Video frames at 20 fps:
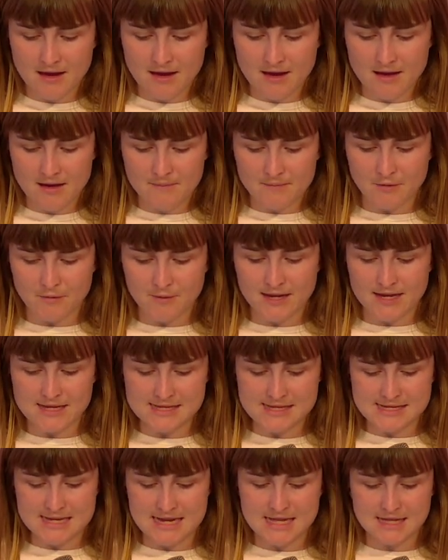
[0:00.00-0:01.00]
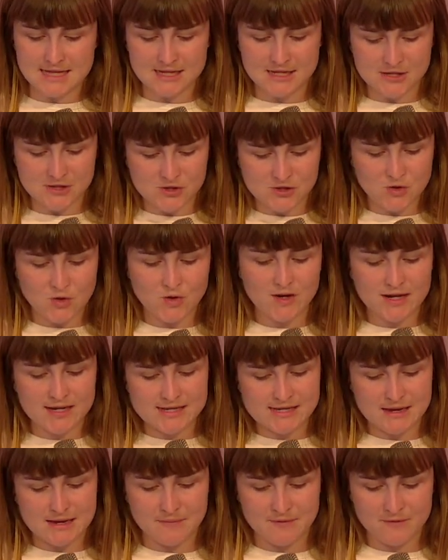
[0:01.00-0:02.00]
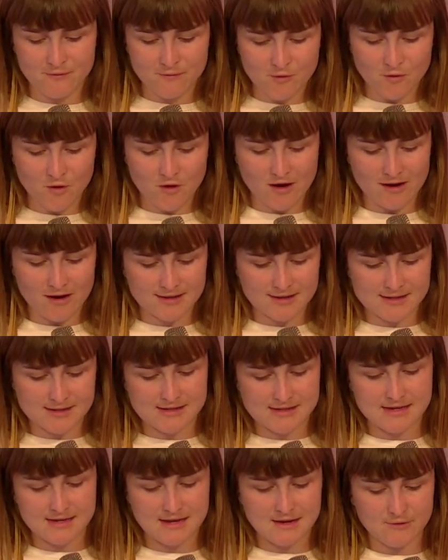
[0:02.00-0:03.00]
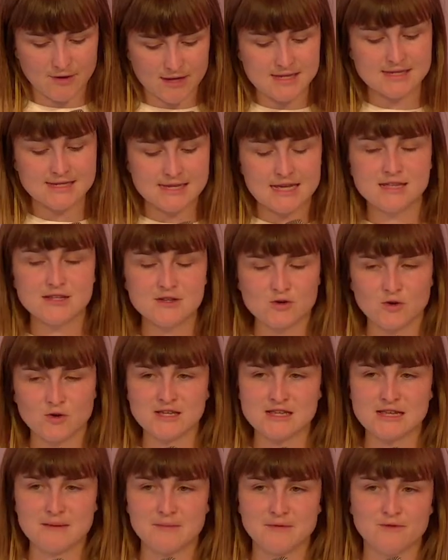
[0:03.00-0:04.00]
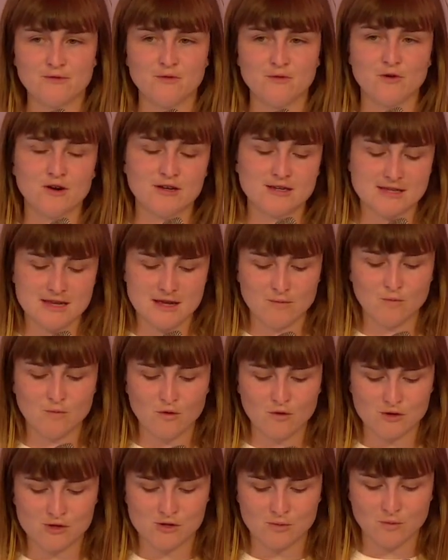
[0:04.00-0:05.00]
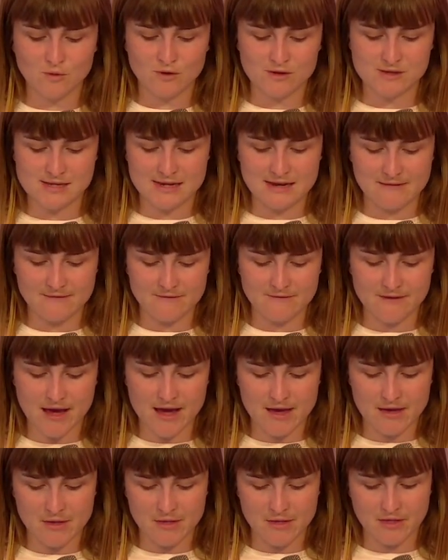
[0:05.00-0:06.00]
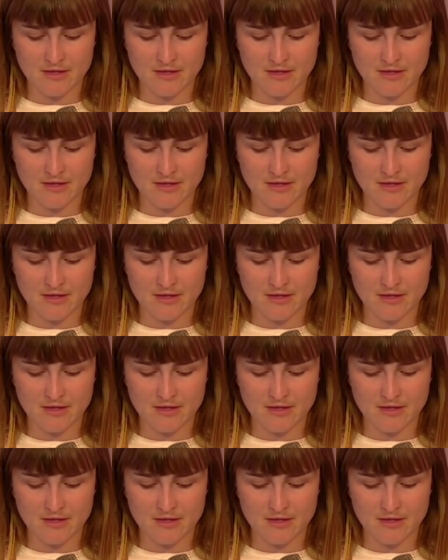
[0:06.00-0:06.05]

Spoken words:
But we can see that the joy set before us, we can see the joy set before us and walk towards it in faith.